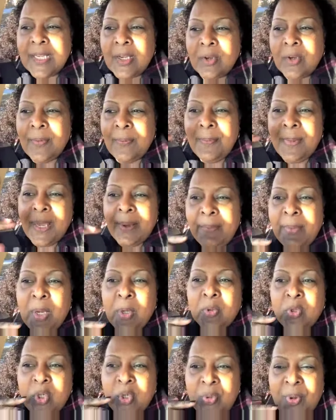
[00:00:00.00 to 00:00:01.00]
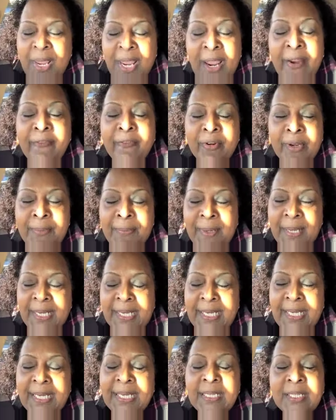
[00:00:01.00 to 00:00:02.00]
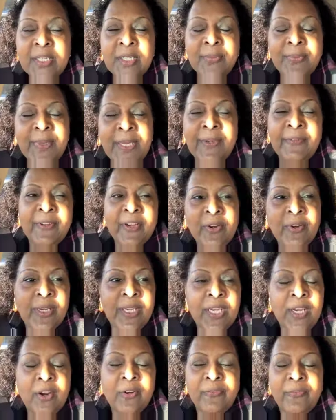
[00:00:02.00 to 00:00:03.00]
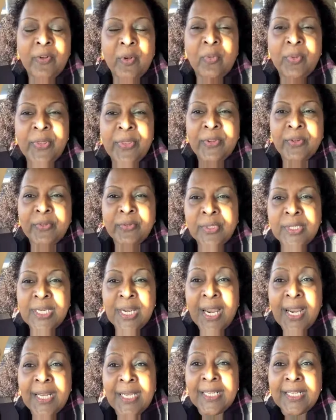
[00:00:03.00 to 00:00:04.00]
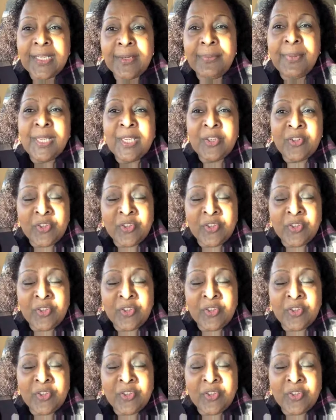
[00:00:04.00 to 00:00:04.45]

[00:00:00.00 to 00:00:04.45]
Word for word: out a memo to everybody to be very careful when they're dialing to make